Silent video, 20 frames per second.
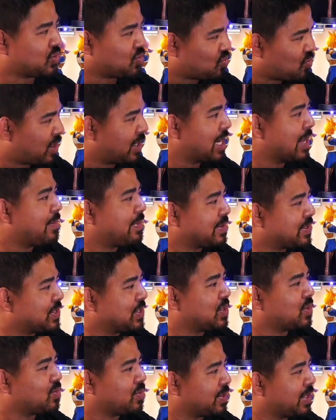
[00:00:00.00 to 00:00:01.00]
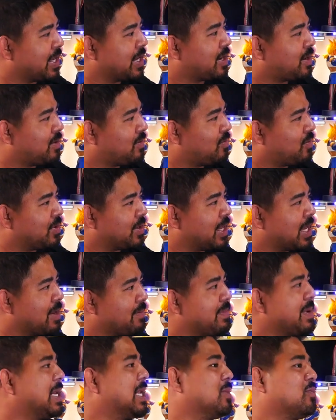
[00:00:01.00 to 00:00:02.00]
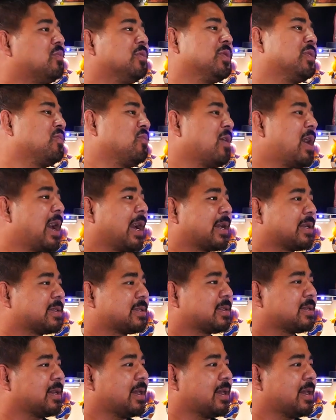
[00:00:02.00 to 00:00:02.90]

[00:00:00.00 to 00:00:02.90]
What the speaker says: one episode where they meet up with Rex